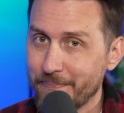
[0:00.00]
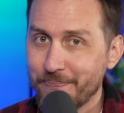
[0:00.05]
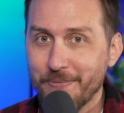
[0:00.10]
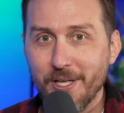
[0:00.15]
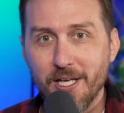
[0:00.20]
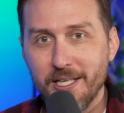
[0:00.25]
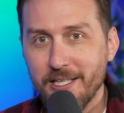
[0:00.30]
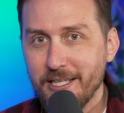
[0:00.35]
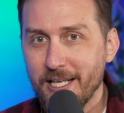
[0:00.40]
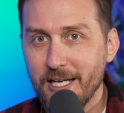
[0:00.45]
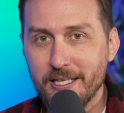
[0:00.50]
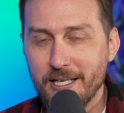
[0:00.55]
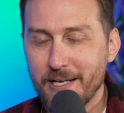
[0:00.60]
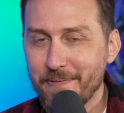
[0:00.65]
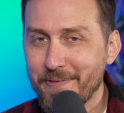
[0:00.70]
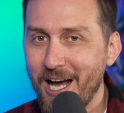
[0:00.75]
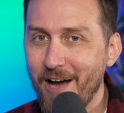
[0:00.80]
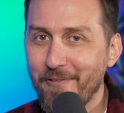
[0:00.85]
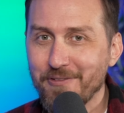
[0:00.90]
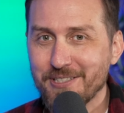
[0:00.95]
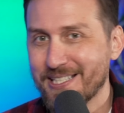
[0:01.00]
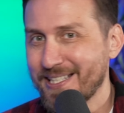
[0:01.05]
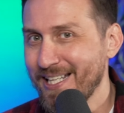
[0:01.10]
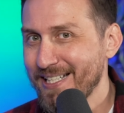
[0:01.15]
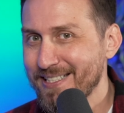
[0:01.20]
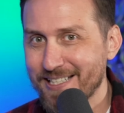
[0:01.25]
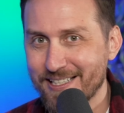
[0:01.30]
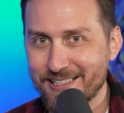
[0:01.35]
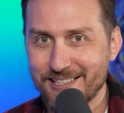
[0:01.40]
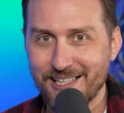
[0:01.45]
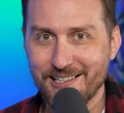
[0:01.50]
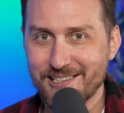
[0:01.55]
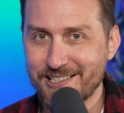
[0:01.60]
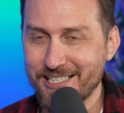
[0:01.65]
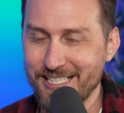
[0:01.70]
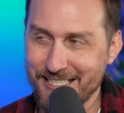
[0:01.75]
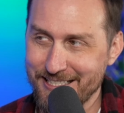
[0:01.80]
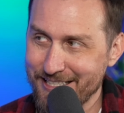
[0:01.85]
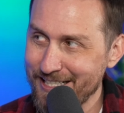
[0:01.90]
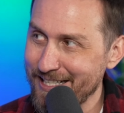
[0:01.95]
And obviously that technology
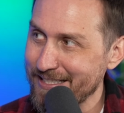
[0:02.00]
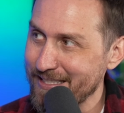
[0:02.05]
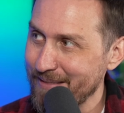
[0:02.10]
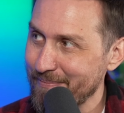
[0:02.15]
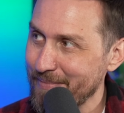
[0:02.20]
exists.